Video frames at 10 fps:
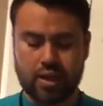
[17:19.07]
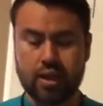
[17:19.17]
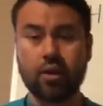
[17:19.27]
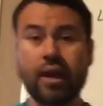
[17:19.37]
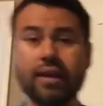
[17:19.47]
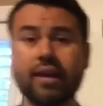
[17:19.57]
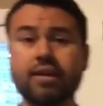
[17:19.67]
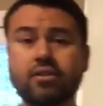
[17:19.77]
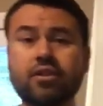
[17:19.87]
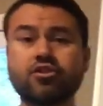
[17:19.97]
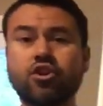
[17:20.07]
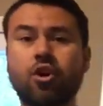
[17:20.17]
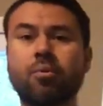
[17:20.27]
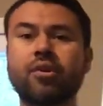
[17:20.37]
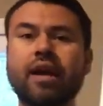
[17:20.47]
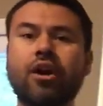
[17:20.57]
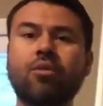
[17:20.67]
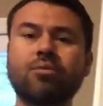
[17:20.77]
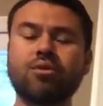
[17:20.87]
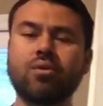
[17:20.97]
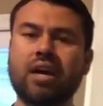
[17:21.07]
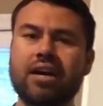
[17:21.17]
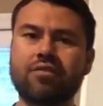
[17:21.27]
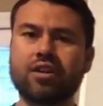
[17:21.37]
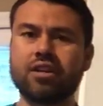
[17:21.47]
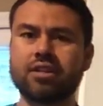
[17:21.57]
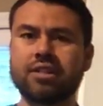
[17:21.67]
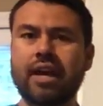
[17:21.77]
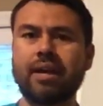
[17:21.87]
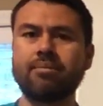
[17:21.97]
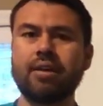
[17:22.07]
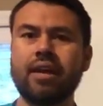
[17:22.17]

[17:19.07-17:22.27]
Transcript: Okay, so there's your homework. I hope you have good time